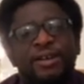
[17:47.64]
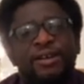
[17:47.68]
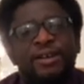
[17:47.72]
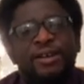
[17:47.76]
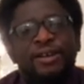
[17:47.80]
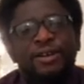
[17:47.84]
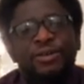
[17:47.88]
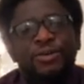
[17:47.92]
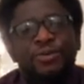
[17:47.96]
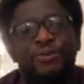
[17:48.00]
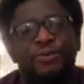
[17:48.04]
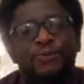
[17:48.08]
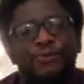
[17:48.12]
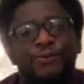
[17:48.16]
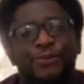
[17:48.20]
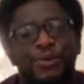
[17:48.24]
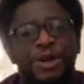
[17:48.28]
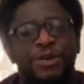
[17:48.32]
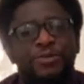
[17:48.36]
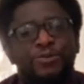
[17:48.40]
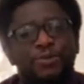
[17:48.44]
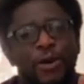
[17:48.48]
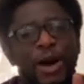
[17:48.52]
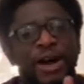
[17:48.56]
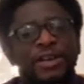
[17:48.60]
we
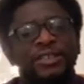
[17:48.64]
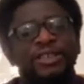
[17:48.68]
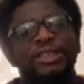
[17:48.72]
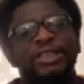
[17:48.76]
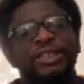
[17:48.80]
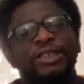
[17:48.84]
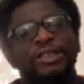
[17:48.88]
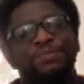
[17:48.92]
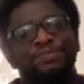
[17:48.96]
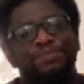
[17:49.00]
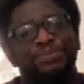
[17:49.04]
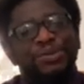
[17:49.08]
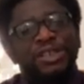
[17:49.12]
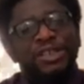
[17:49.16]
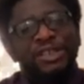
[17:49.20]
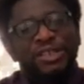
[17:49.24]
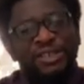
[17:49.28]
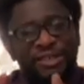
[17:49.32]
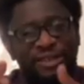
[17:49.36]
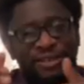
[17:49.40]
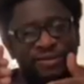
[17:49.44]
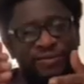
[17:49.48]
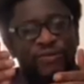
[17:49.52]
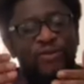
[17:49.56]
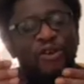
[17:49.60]
want to be,
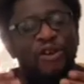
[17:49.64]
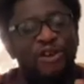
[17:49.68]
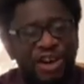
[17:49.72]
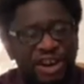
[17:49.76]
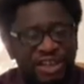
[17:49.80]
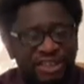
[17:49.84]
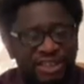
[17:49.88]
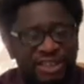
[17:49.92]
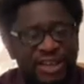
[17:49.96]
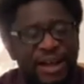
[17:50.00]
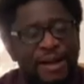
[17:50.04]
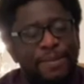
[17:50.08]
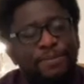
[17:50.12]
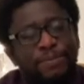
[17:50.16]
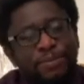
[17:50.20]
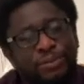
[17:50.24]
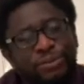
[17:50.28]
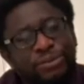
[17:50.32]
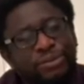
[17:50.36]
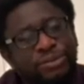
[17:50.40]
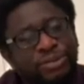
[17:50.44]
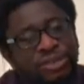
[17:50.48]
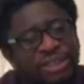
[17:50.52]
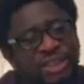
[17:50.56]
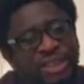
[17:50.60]
for example,
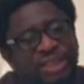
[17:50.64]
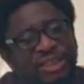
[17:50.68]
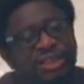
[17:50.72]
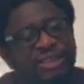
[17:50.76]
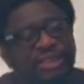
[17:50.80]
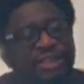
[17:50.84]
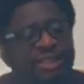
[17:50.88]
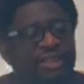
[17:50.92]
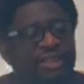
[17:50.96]
citizen